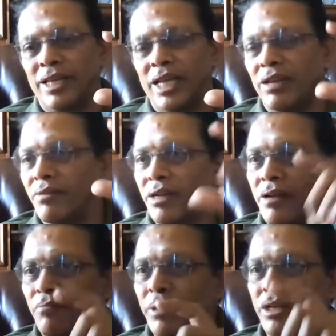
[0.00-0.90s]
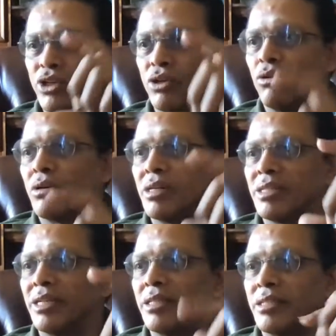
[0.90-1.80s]
even compared to shlokas
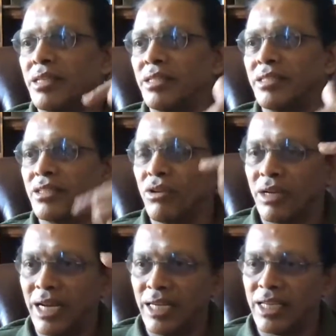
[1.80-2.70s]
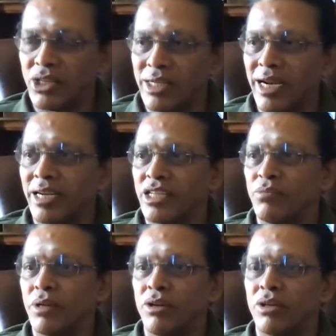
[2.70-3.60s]
and other things, this has got a higher status
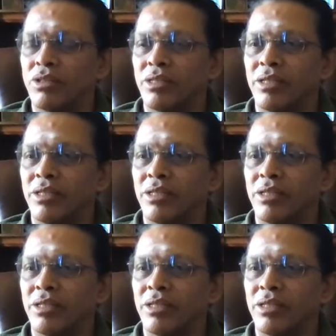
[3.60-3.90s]
because